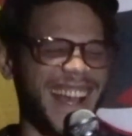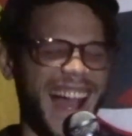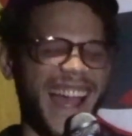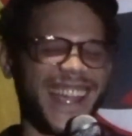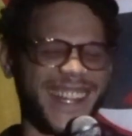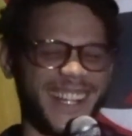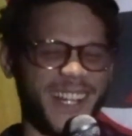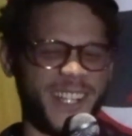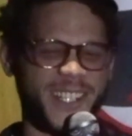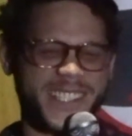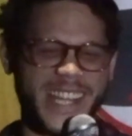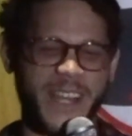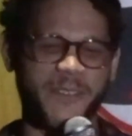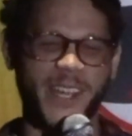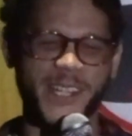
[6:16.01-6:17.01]
I can
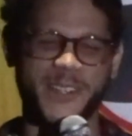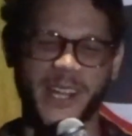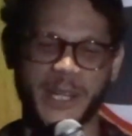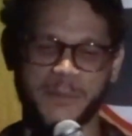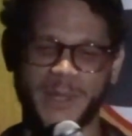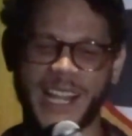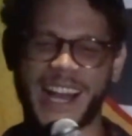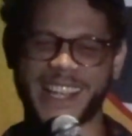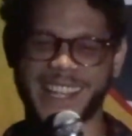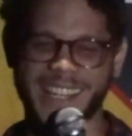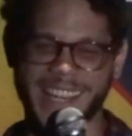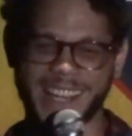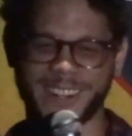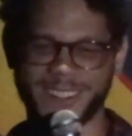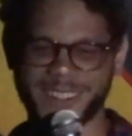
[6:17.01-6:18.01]
understand why you're trying to block it
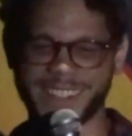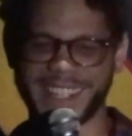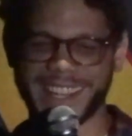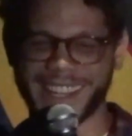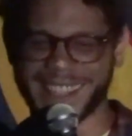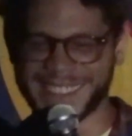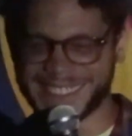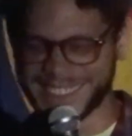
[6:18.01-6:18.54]
out, yeah.